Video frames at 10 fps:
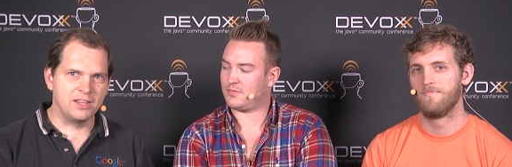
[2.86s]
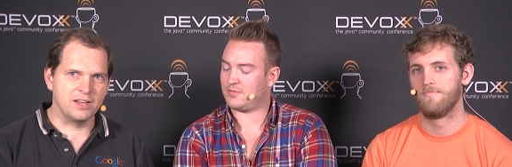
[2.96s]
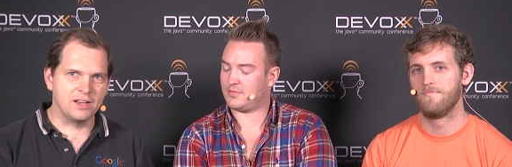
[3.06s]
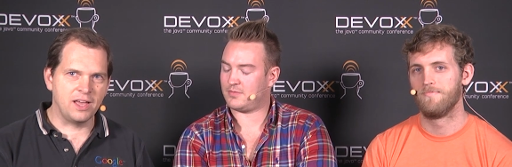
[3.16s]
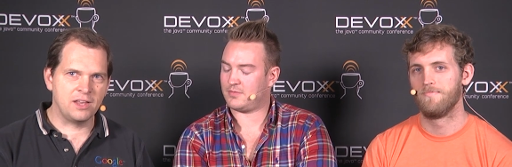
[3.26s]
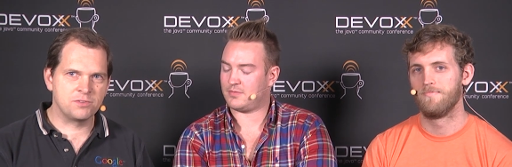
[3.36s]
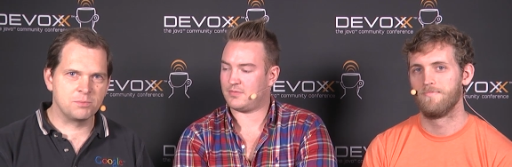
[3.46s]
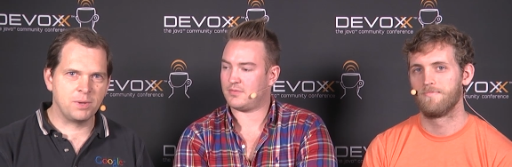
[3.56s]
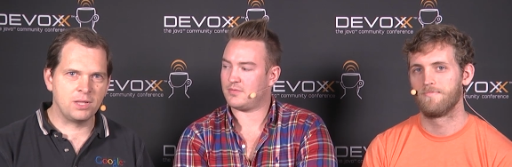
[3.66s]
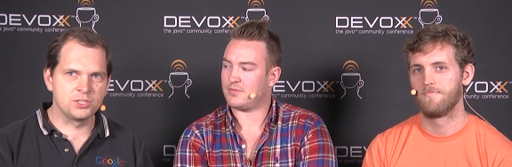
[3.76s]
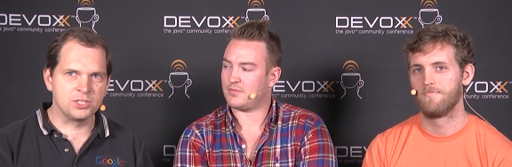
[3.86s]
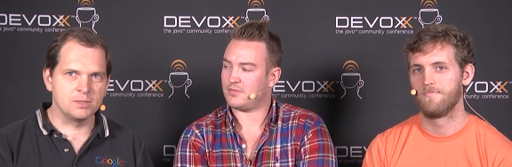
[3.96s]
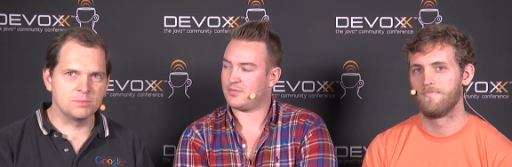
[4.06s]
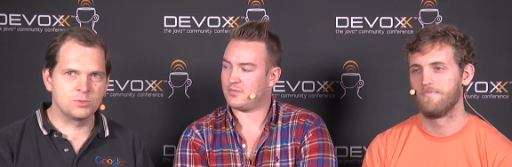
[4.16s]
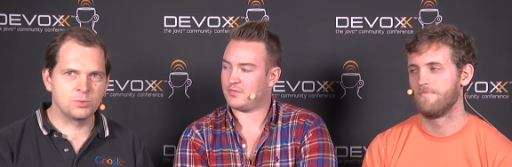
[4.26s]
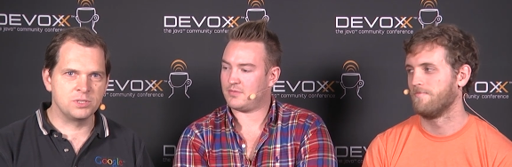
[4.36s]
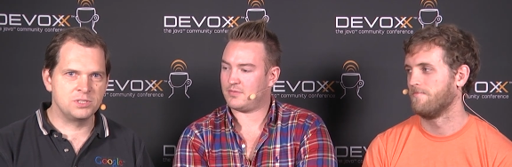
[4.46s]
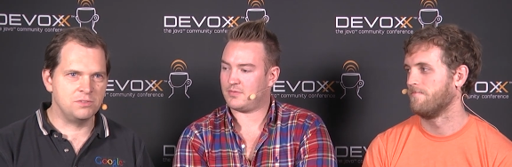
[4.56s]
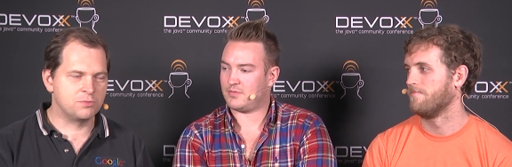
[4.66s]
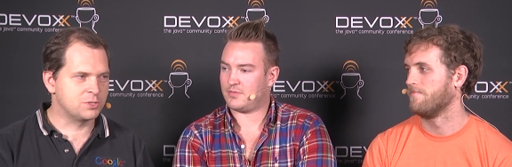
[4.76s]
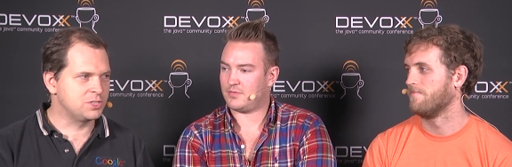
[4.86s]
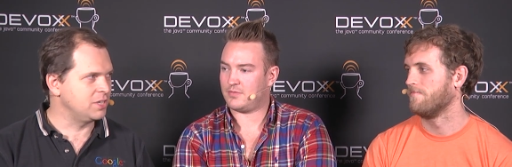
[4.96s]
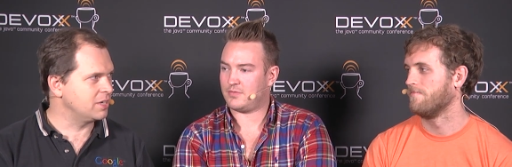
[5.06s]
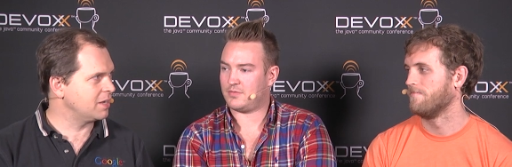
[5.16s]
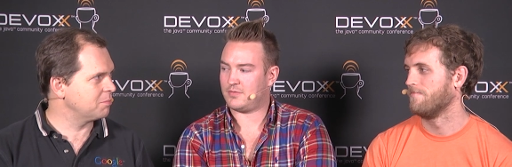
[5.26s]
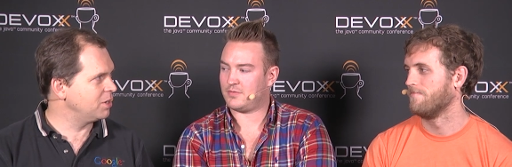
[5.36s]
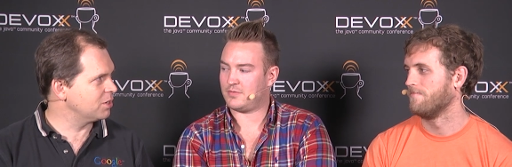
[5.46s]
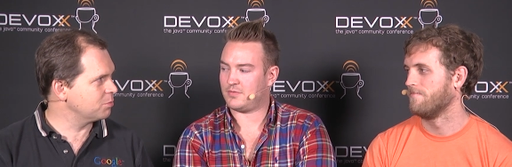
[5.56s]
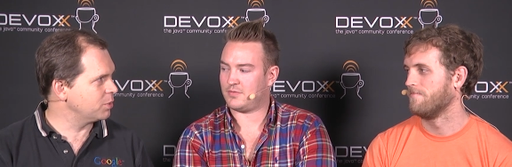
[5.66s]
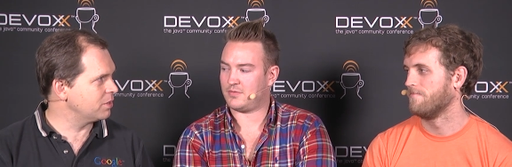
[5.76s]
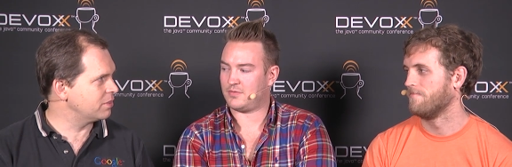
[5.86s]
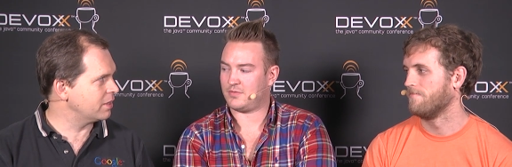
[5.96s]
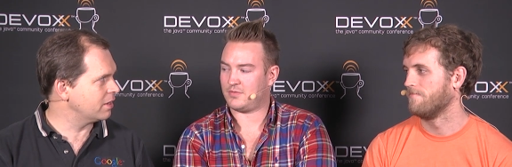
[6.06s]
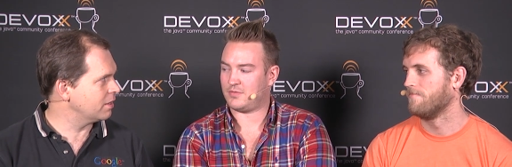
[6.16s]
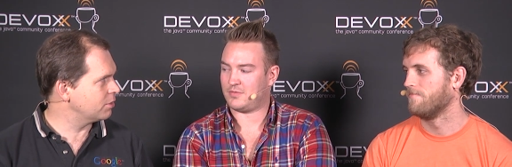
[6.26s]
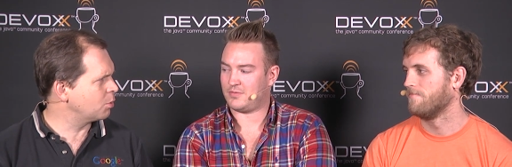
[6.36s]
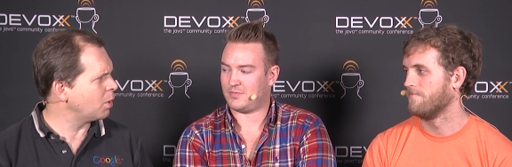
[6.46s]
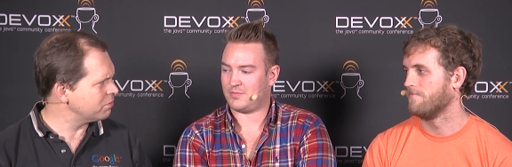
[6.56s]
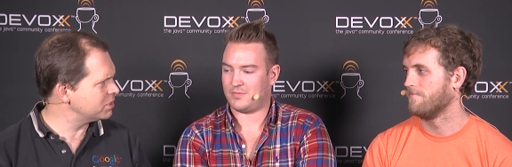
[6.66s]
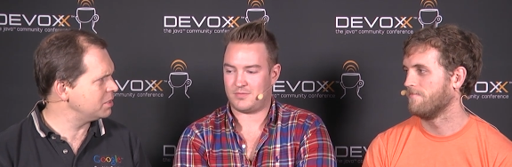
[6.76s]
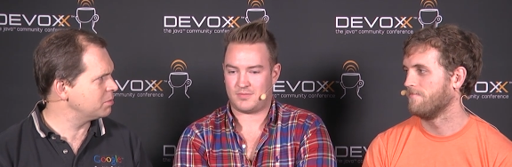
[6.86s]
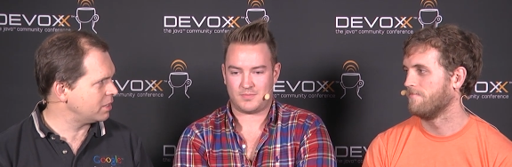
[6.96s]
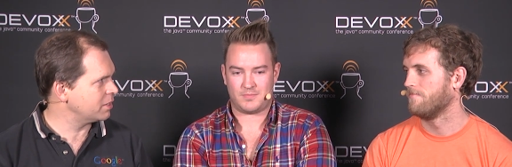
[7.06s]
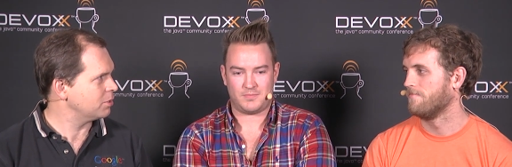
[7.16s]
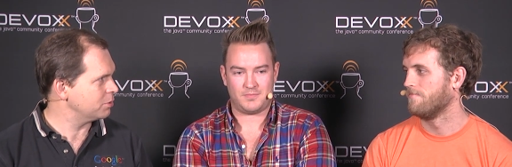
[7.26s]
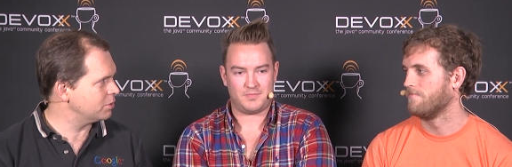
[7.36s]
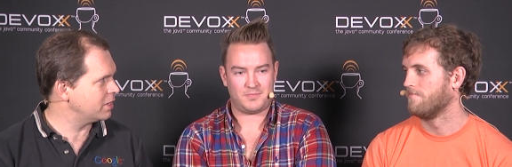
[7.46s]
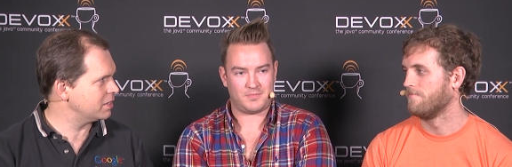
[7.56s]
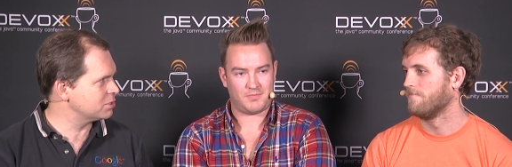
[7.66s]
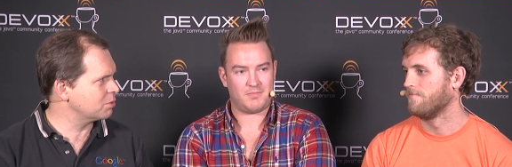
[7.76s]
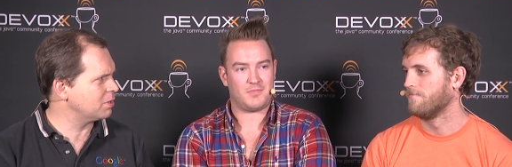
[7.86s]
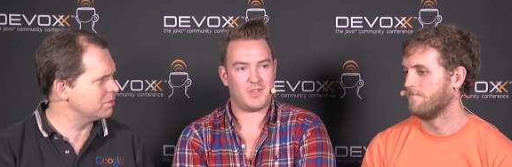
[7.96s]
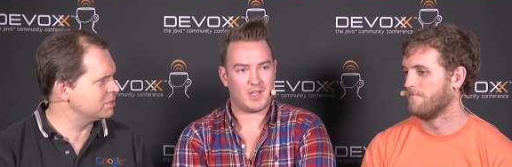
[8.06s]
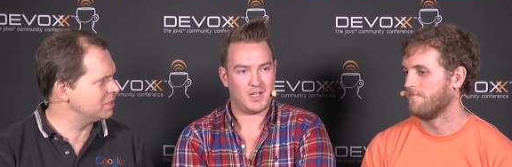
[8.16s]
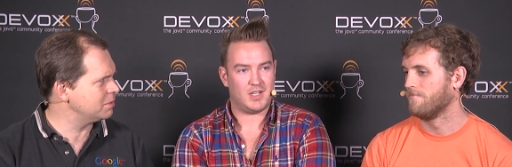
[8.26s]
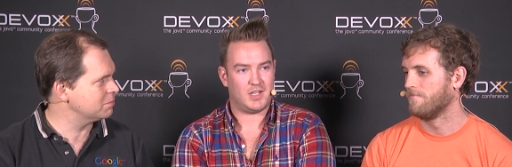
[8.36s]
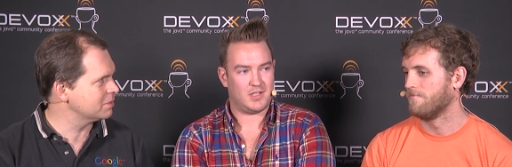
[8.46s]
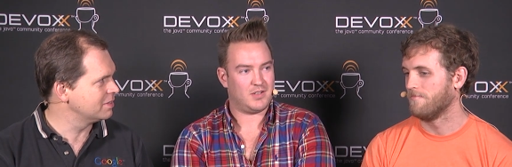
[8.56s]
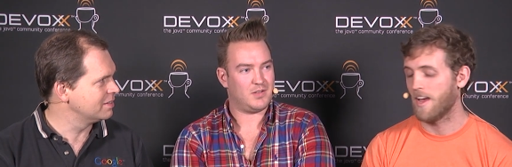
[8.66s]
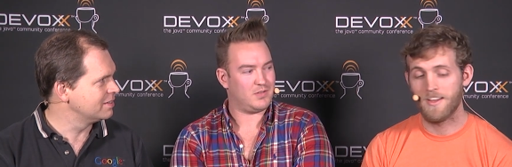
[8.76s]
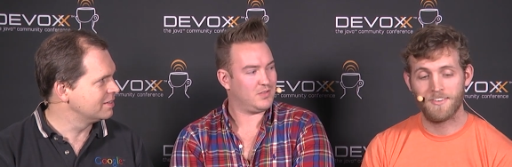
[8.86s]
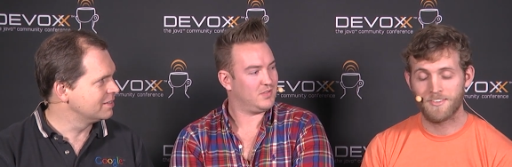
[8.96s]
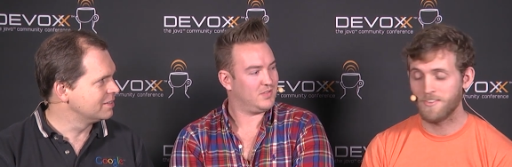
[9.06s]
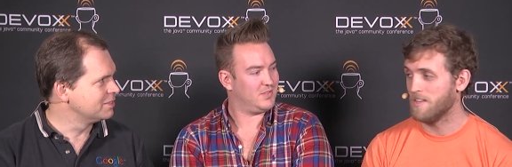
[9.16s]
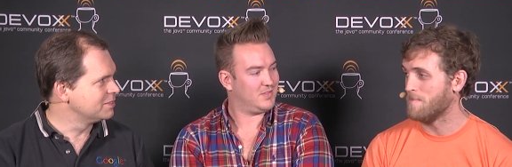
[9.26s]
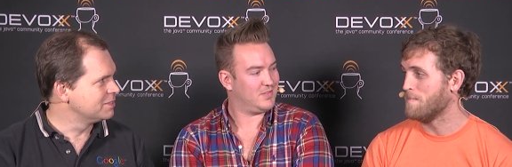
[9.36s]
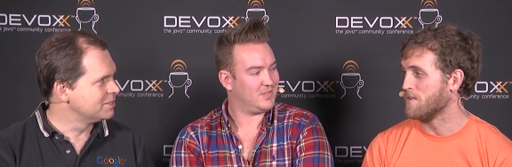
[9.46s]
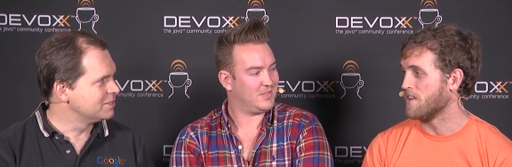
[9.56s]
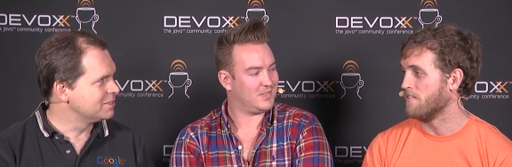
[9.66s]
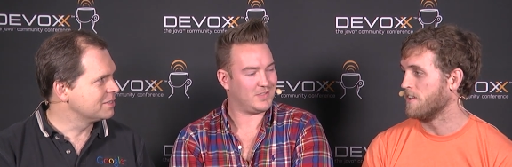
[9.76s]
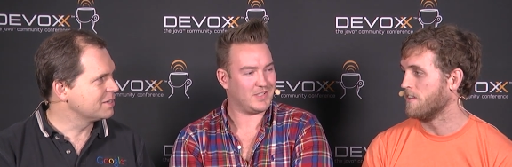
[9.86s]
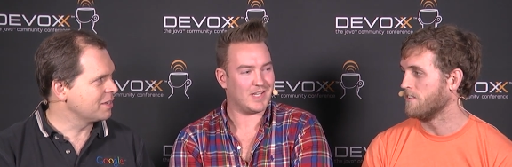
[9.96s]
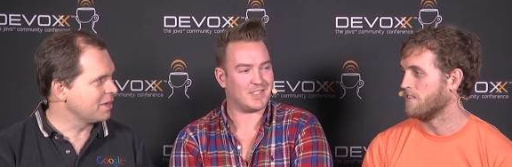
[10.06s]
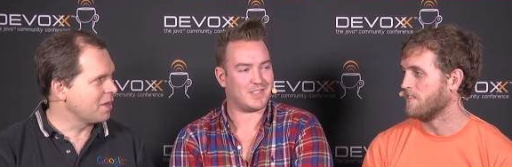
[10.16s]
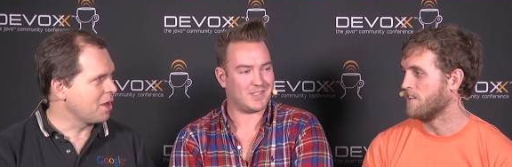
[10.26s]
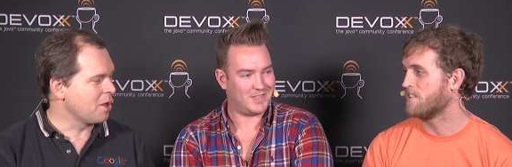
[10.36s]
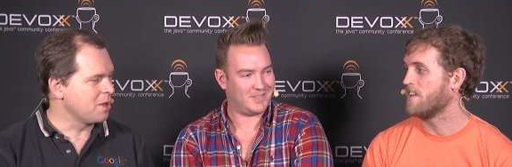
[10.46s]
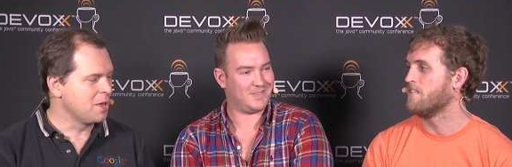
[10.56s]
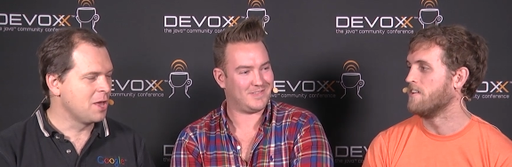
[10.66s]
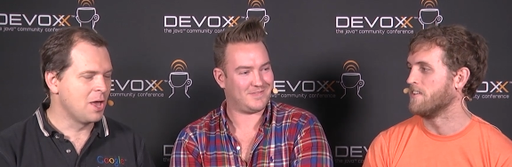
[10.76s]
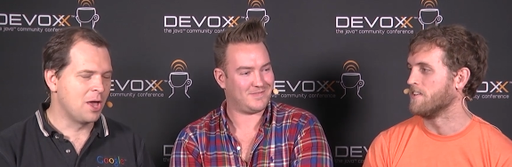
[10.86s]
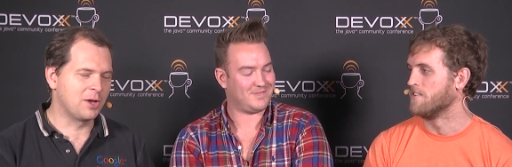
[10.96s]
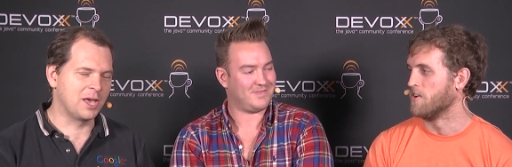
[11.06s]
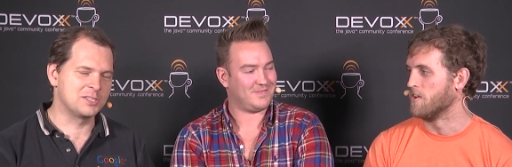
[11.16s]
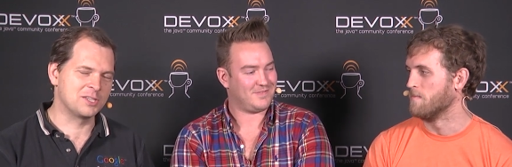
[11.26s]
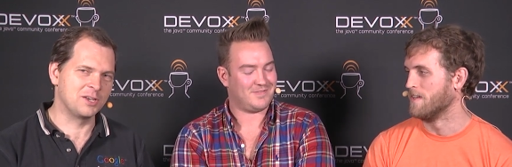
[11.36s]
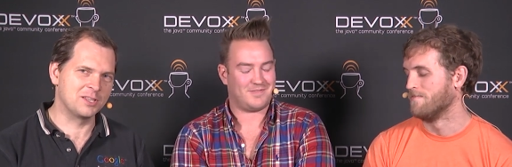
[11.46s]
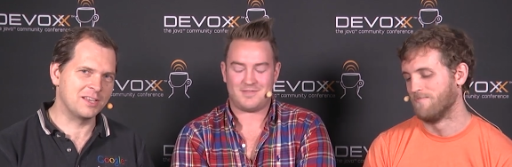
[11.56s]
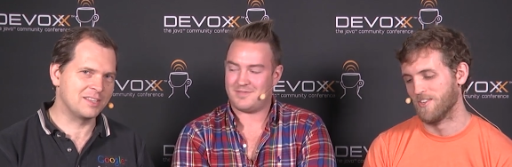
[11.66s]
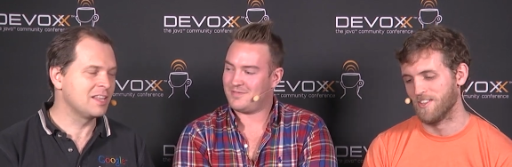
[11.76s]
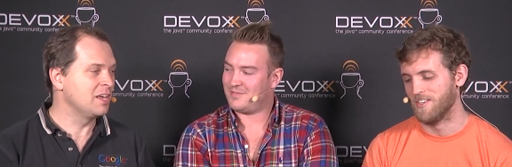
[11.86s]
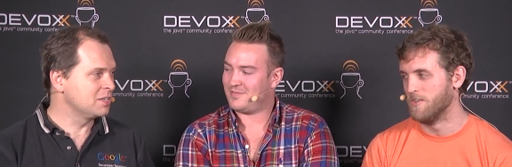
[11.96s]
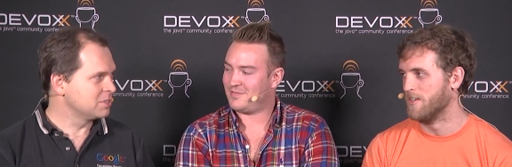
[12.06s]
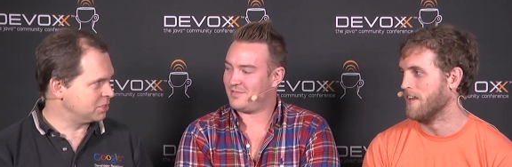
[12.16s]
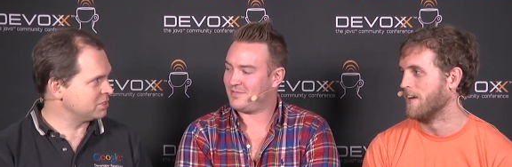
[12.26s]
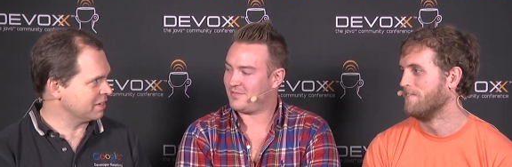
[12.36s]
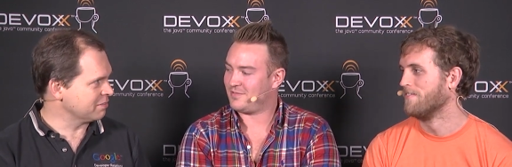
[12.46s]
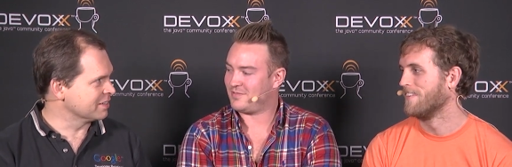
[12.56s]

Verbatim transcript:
Speaker 1: uh, Antwerp, Belgium 2014 and I'm here with uh, the Guava team. Can I call you guys the Guava team?
Speaker 2: Uh, certainly members of it. There's yes. there's seven of us in okay, total, so but just the two today. Just seven,